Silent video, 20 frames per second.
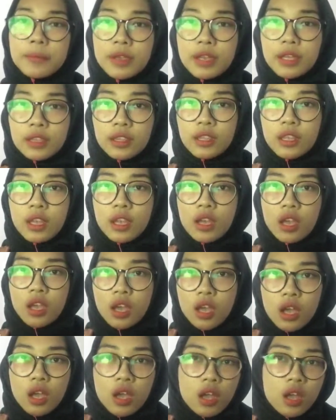bit.
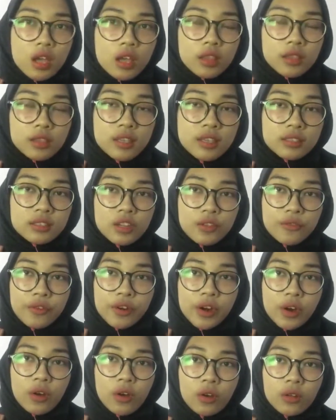These
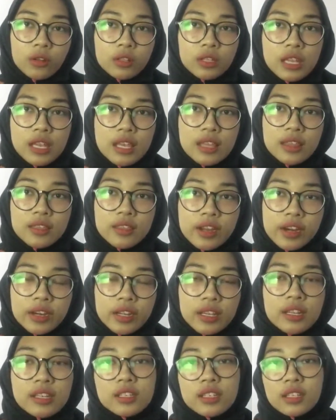differ only in their
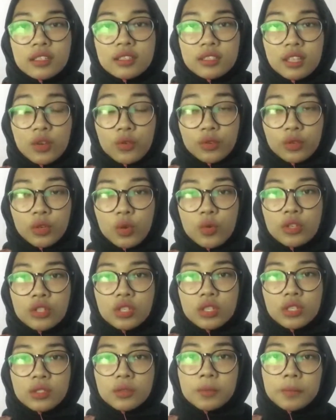initial sound,
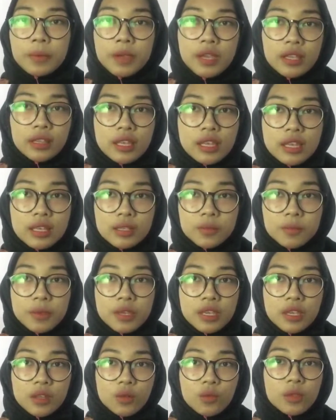which is pit is
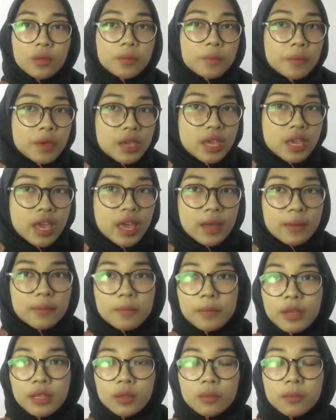begin with P
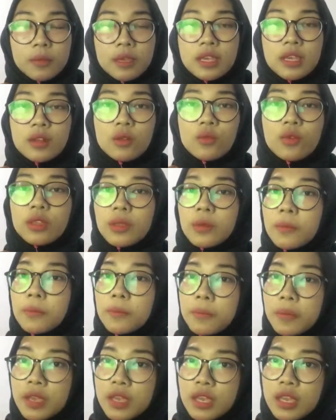and bit begin with
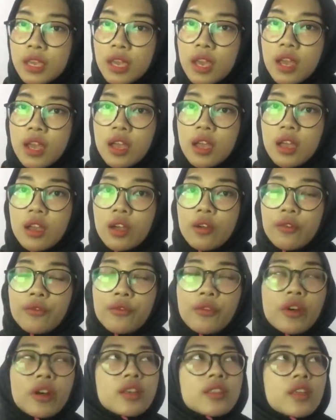B.
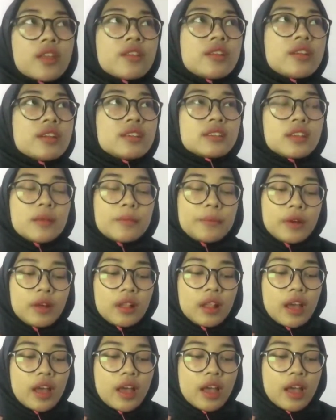For another example,